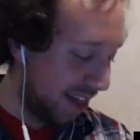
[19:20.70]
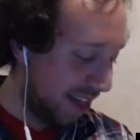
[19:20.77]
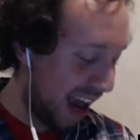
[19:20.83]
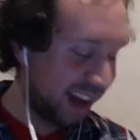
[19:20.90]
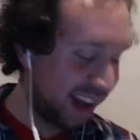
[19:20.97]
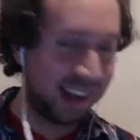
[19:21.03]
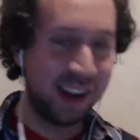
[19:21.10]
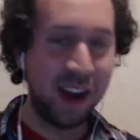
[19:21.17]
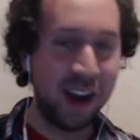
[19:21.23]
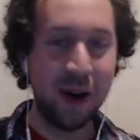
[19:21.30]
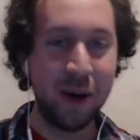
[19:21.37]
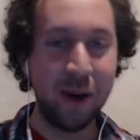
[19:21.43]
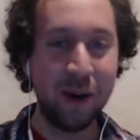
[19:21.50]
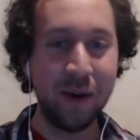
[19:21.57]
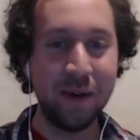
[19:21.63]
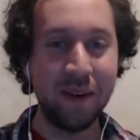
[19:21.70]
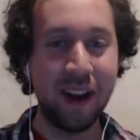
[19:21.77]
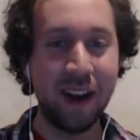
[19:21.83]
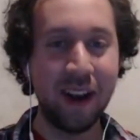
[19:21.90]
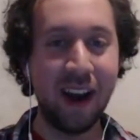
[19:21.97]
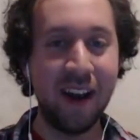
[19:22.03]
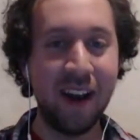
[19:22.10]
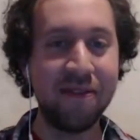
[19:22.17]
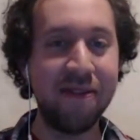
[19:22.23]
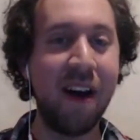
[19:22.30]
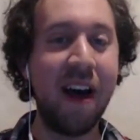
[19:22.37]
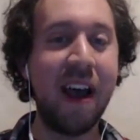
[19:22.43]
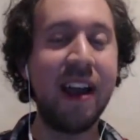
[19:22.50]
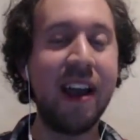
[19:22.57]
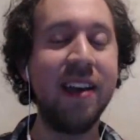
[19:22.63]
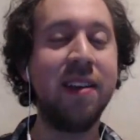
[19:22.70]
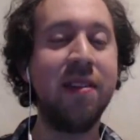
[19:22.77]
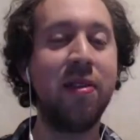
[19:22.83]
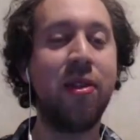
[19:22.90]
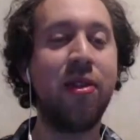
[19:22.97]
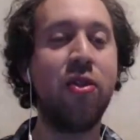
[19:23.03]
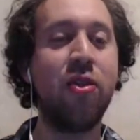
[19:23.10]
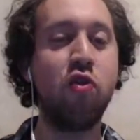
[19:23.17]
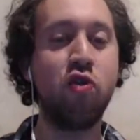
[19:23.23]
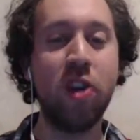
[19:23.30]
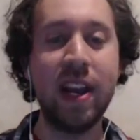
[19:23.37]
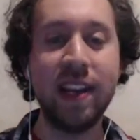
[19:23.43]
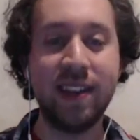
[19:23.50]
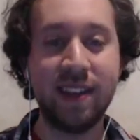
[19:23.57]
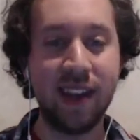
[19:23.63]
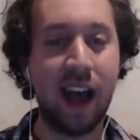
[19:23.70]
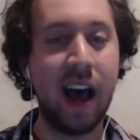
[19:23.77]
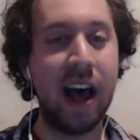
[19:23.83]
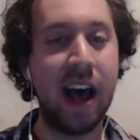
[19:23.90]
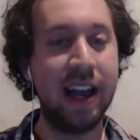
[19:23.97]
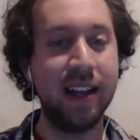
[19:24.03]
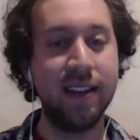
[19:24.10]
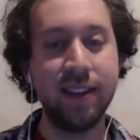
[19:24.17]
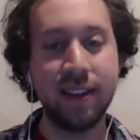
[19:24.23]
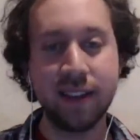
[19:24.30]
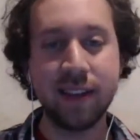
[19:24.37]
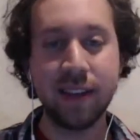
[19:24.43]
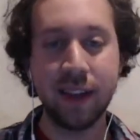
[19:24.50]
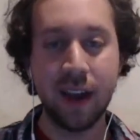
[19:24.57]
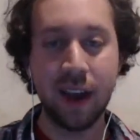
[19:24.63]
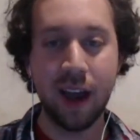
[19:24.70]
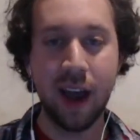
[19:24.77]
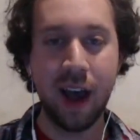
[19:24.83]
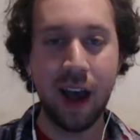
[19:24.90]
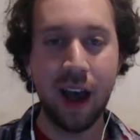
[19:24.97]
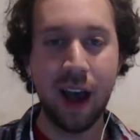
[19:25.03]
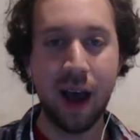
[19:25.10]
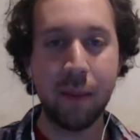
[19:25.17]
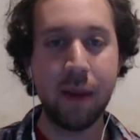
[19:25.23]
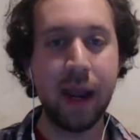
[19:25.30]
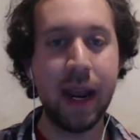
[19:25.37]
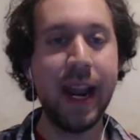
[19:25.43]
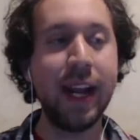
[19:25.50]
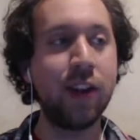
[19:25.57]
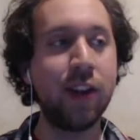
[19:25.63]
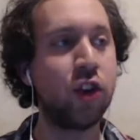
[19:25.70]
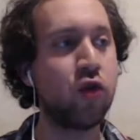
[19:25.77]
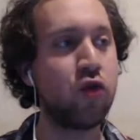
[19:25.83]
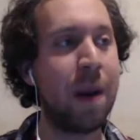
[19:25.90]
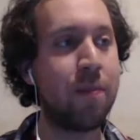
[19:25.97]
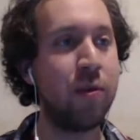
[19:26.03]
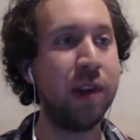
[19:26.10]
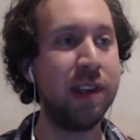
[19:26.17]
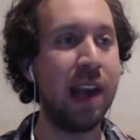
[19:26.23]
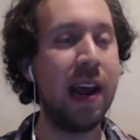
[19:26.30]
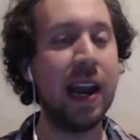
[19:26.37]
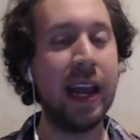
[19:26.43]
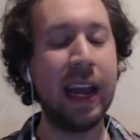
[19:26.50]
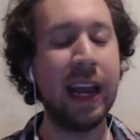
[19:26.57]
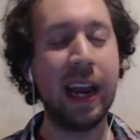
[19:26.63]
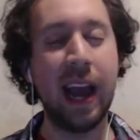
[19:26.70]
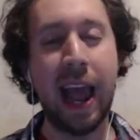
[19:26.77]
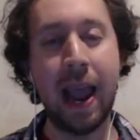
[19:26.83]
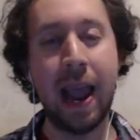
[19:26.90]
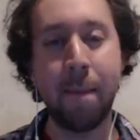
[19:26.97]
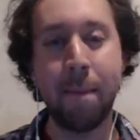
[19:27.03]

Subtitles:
they had to go find 3 signs, each representing a